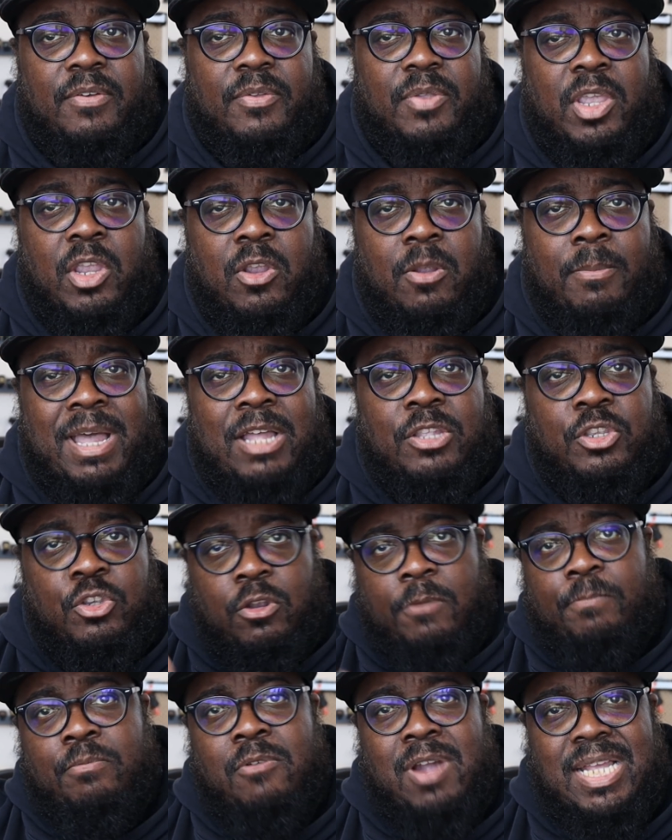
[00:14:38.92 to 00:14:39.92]
hear about
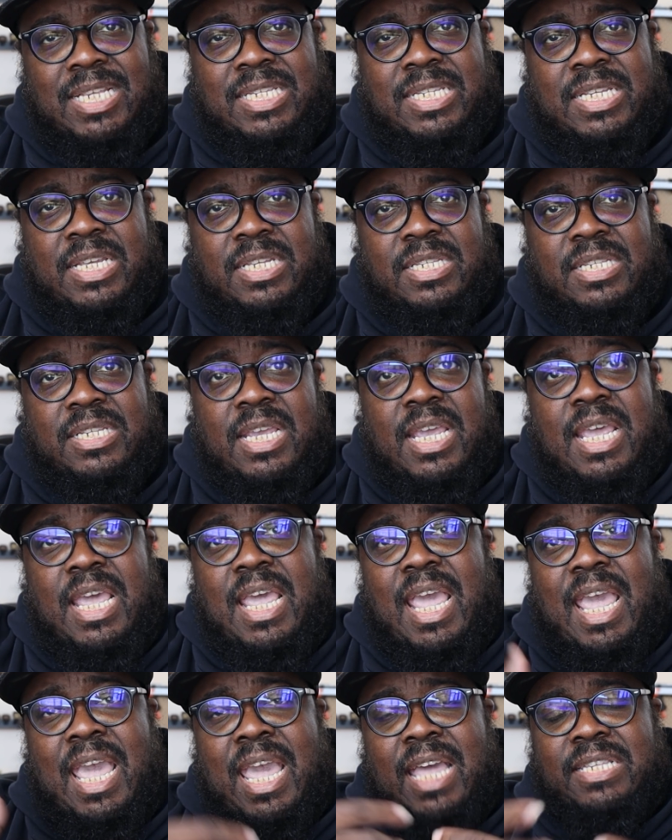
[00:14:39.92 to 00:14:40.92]
your process
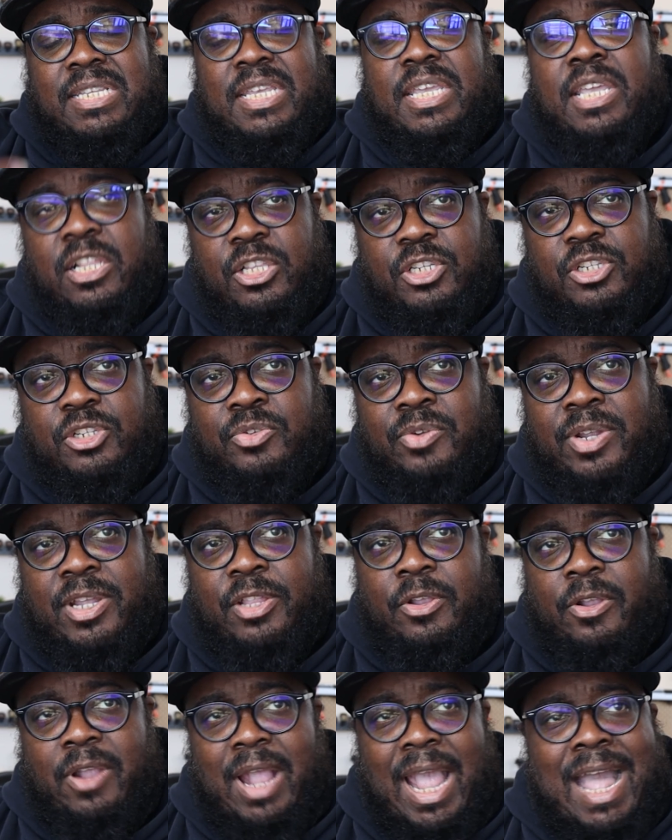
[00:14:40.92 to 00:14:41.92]
as an
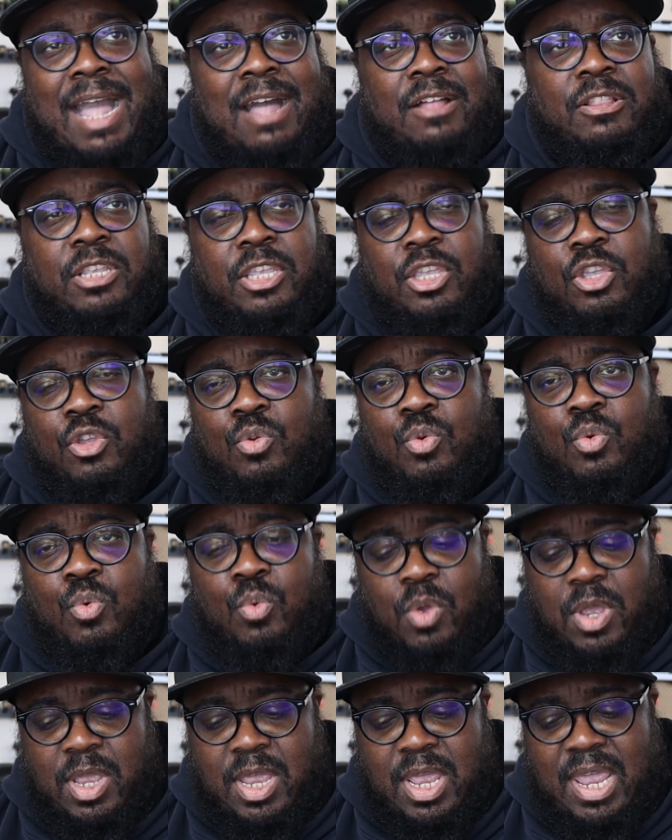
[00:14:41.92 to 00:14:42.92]
illustrator, how you
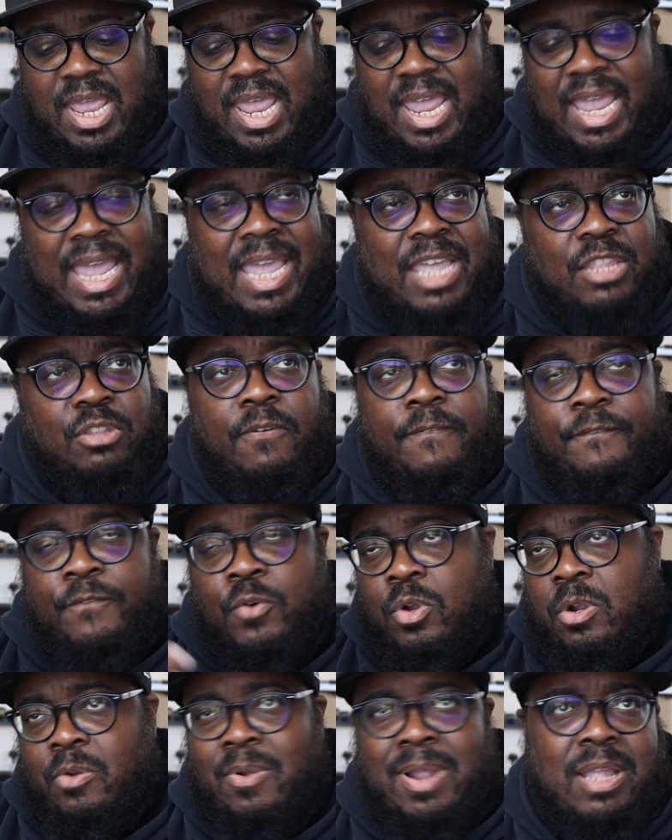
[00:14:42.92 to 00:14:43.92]
handle
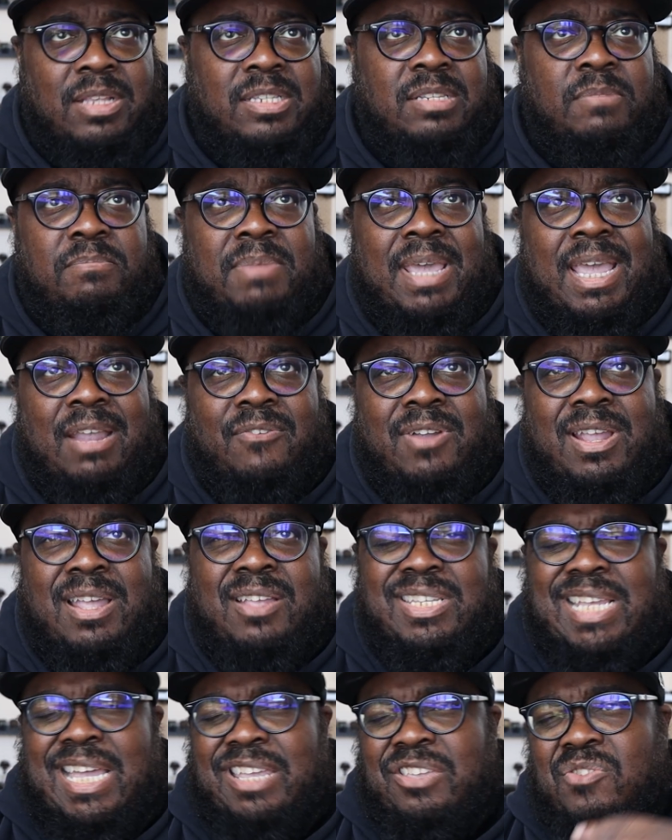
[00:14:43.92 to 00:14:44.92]
foregrounds and
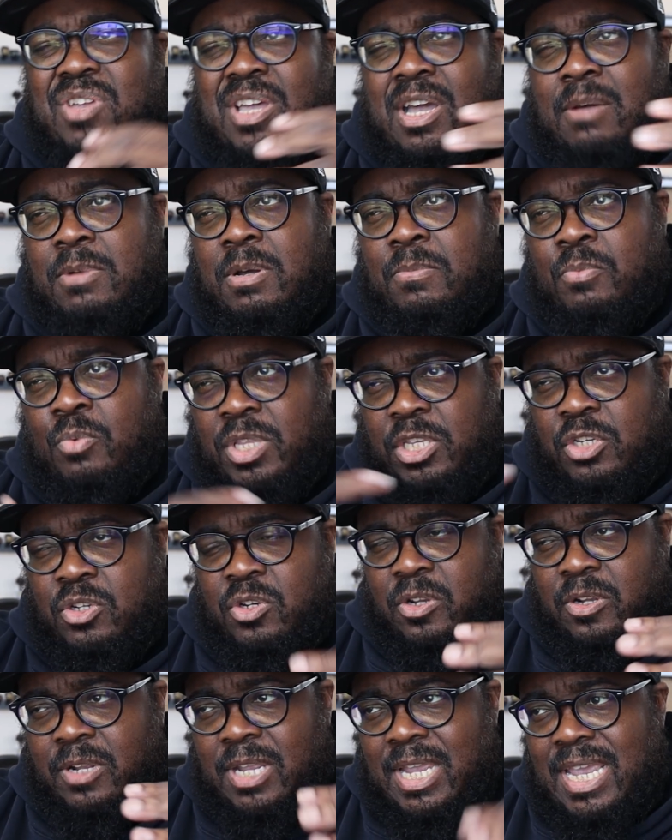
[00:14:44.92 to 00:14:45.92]
backgrounds, how you come up with
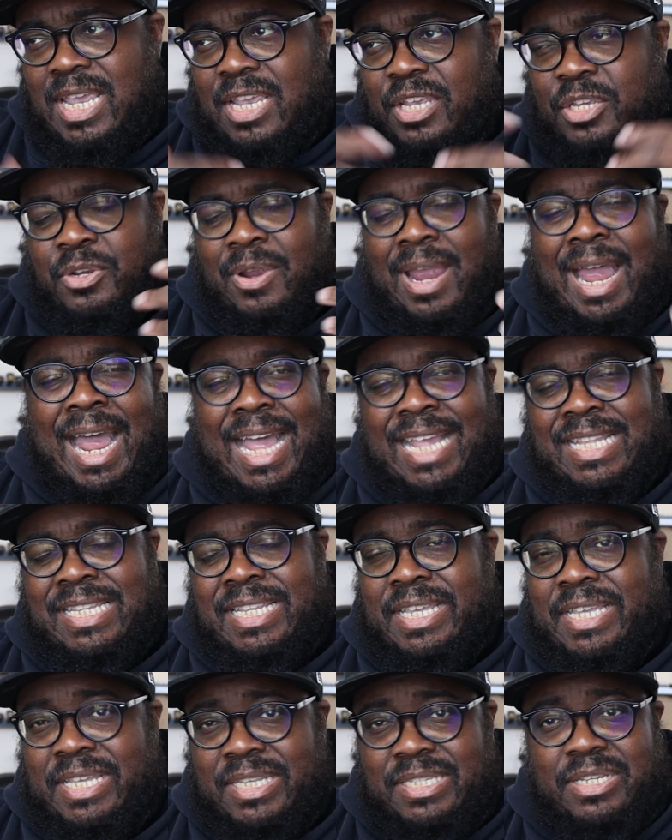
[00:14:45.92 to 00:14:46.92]
your
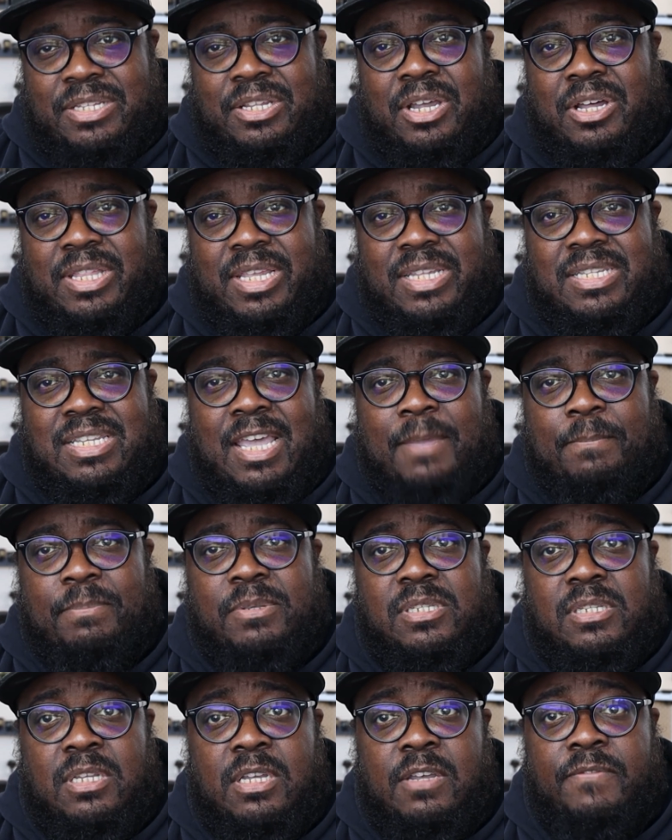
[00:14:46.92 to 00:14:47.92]
ideas and all that type of
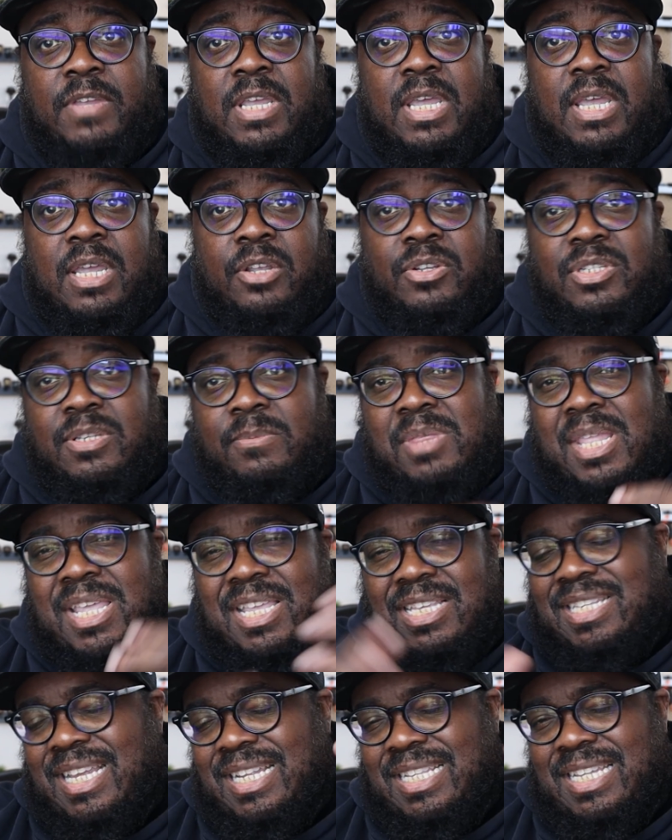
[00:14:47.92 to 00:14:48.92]
stuff. There's some
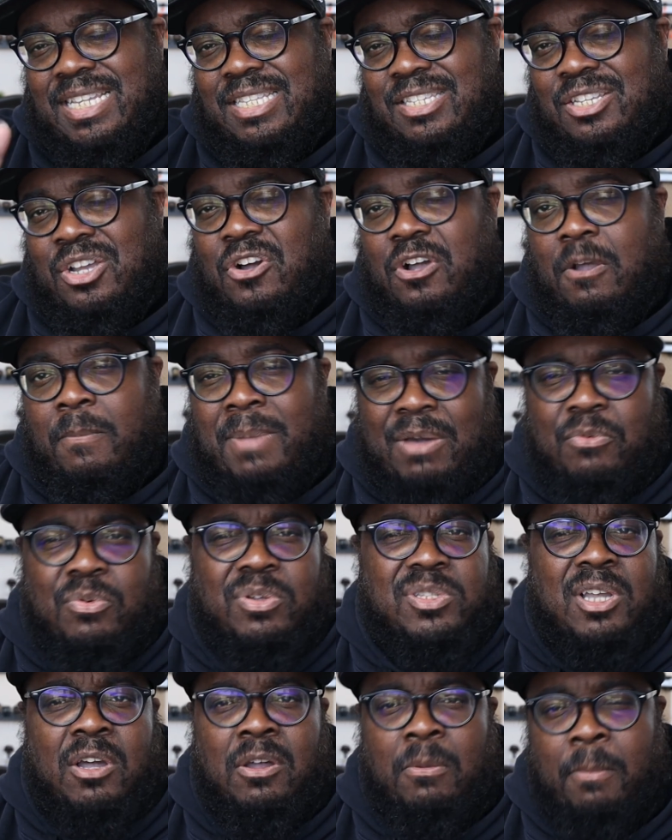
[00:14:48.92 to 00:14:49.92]
things I didn't talk about.
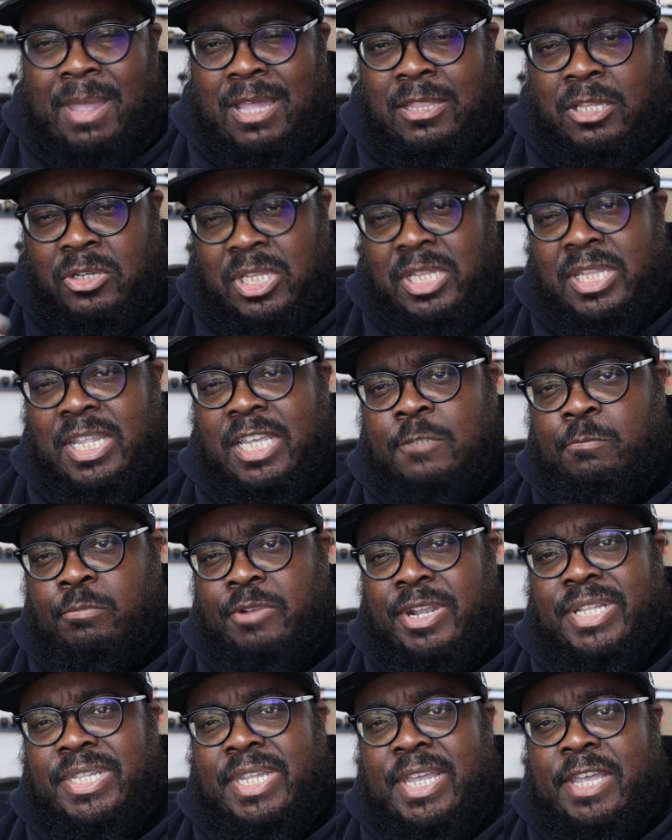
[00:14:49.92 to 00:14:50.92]
We'll talk about on the next
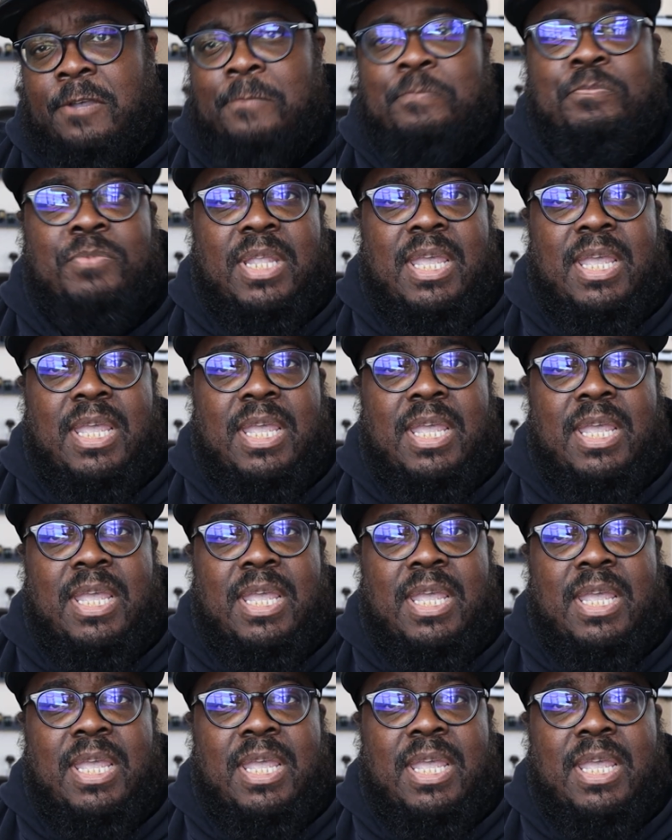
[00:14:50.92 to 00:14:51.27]
breakdown